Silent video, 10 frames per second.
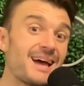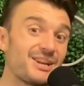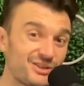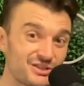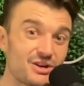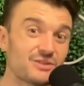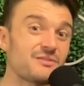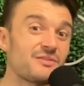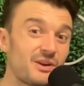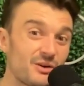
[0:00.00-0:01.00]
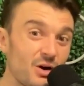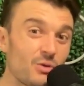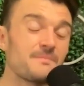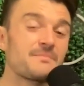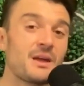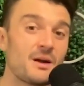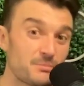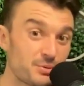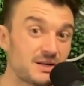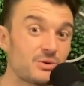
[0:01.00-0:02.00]
and you can start to figure out
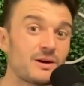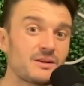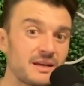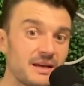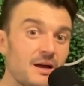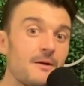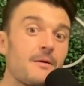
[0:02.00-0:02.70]
pretty quickly